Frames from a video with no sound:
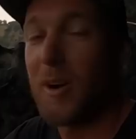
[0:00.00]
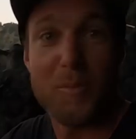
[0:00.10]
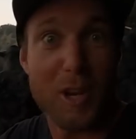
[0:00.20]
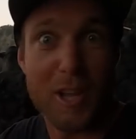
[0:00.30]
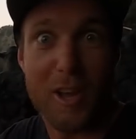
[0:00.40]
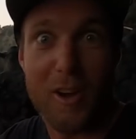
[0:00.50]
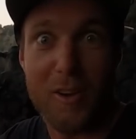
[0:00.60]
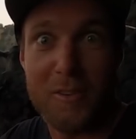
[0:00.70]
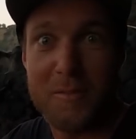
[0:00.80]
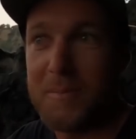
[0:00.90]
I'm not
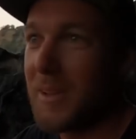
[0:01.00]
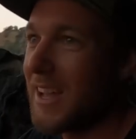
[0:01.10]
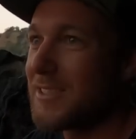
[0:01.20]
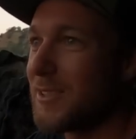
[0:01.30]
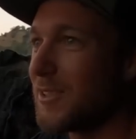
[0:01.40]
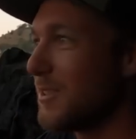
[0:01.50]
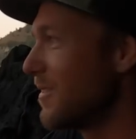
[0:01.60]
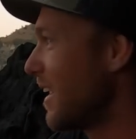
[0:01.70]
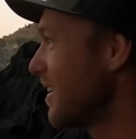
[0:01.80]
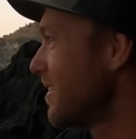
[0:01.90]
alone, but that's all good,
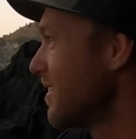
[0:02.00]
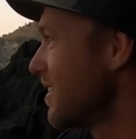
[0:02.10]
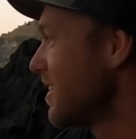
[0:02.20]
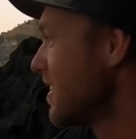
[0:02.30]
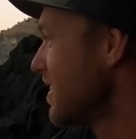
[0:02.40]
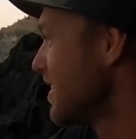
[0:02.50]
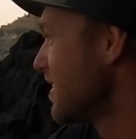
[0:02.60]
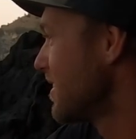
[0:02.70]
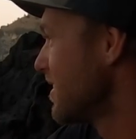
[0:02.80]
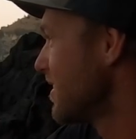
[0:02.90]
man.
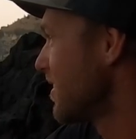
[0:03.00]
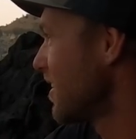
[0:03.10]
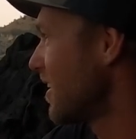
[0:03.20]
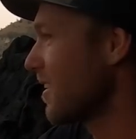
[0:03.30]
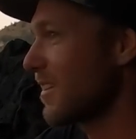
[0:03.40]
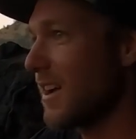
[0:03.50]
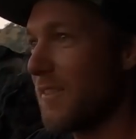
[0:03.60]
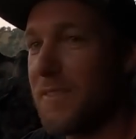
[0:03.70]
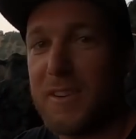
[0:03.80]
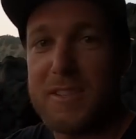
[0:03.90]
All right, I'm gonna
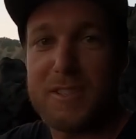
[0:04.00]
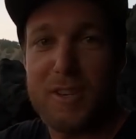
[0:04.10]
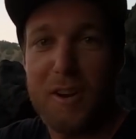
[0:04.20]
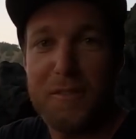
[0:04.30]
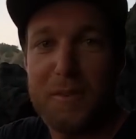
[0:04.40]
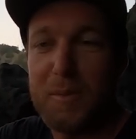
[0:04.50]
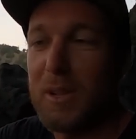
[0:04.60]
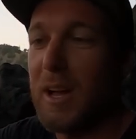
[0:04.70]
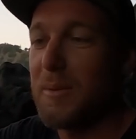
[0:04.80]
have to finish this coffee and we'll